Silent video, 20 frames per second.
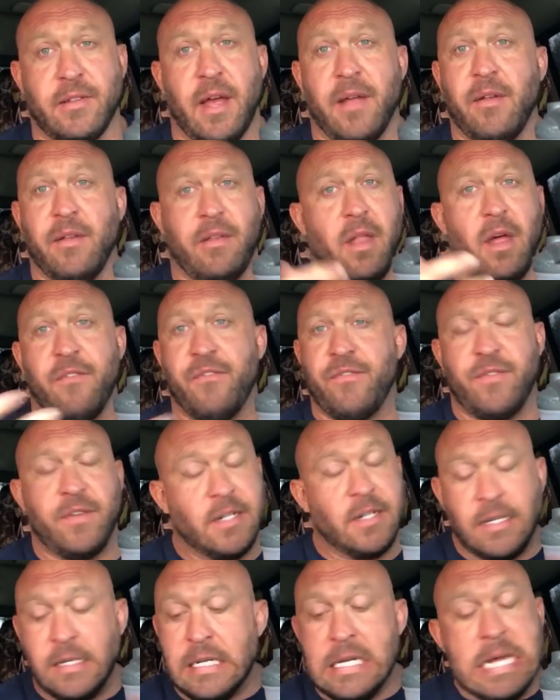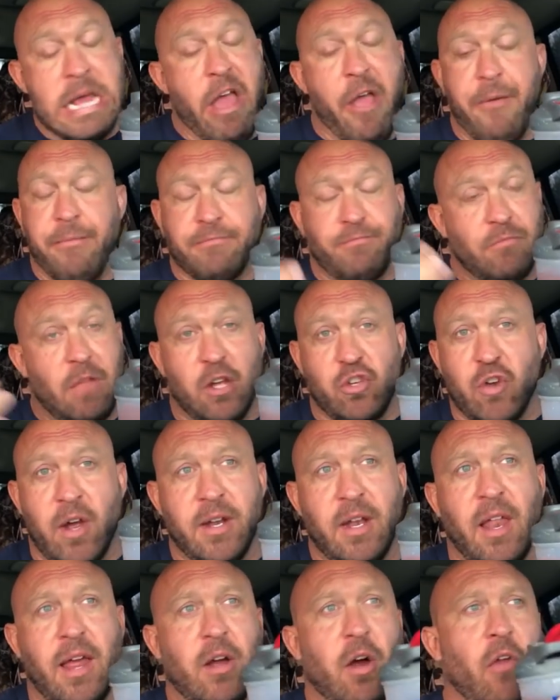I try
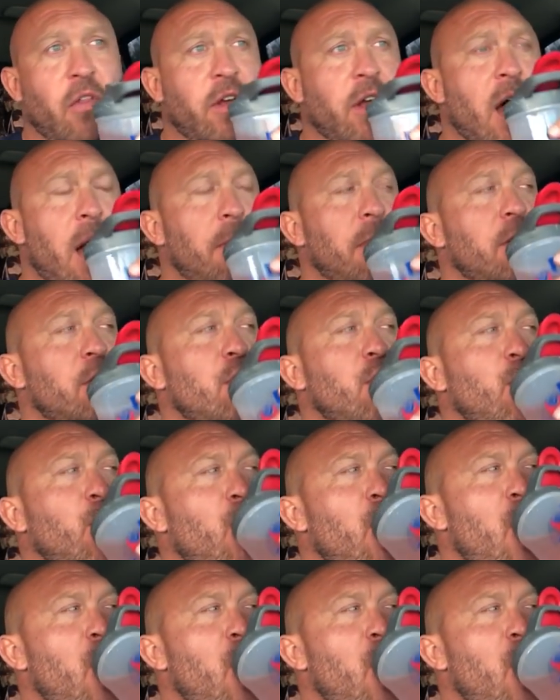to like all the comments.